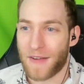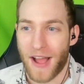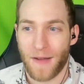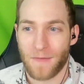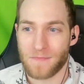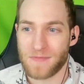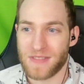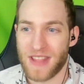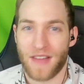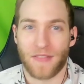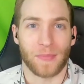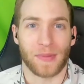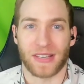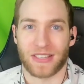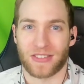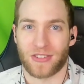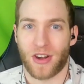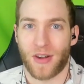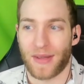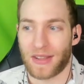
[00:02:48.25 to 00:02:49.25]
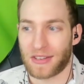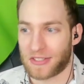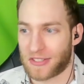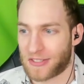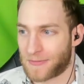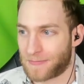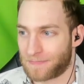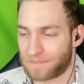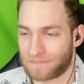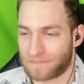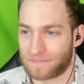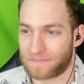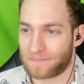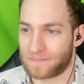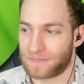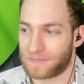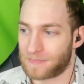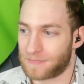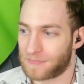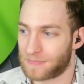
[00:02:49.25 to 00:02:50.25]
I've never picked Charmander. Nuzlocke has
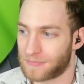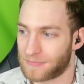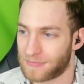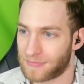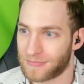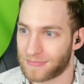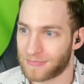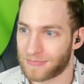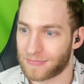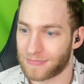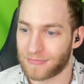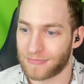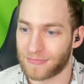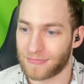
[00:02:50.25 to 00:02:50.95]
only just begun.